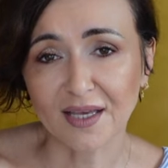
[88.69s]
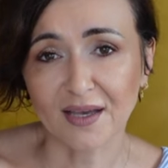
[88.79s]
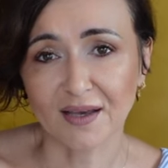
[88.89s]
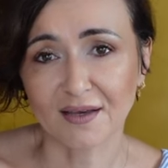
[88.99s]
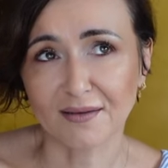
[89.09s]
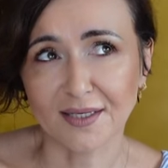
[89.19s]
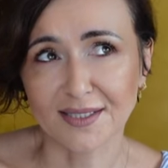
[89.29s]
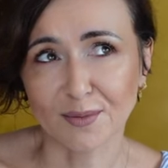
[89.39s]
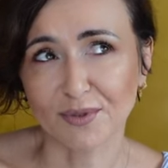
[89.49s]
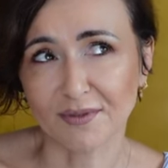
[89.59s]
uh,
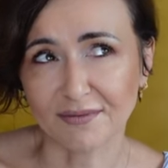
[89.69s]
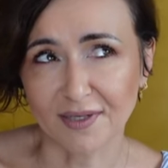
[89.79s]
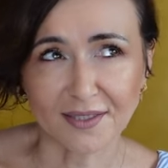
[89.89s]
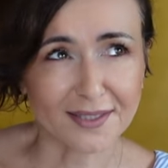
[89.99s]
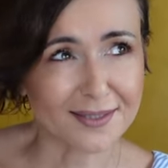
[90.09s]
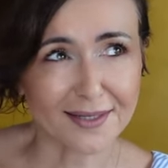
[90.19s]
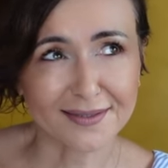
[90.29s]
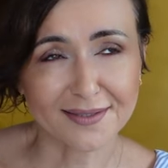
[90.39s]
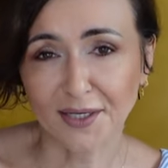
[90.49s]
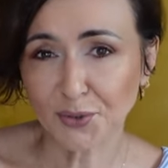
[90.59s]
except running
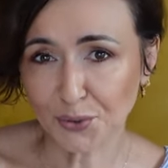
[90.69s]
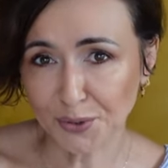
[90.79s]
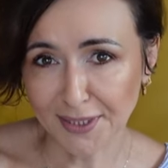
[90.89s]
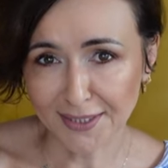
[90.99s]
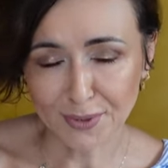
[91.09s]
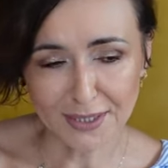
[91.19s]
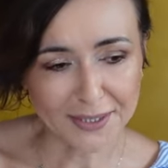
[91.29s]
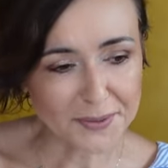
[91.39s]
guys i do not like running